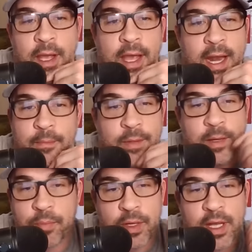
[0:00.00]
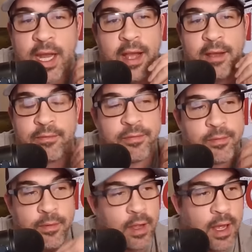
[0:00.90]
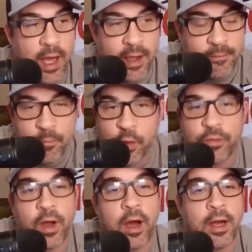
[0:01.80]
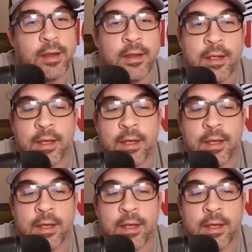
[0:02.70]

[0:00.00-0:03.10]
And I'm complete. And I have, I have moved on.